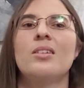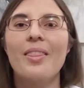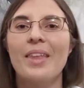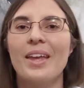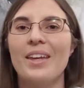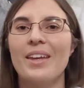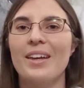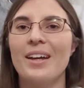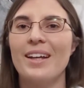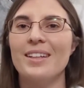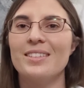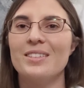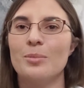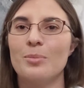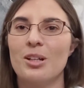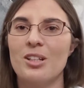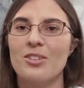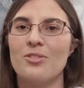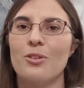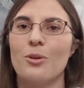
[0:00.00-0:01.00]
Thank you guys so
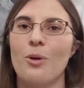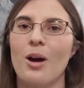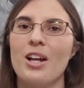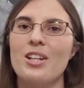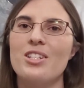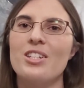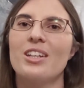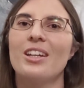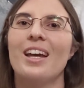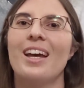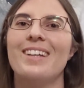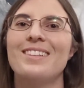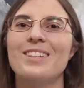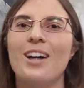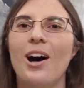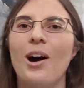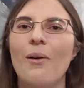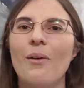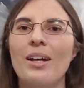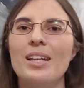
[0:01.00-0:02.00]
much for watching. As
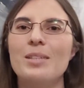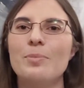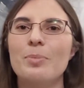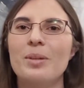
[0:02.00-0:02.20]
always,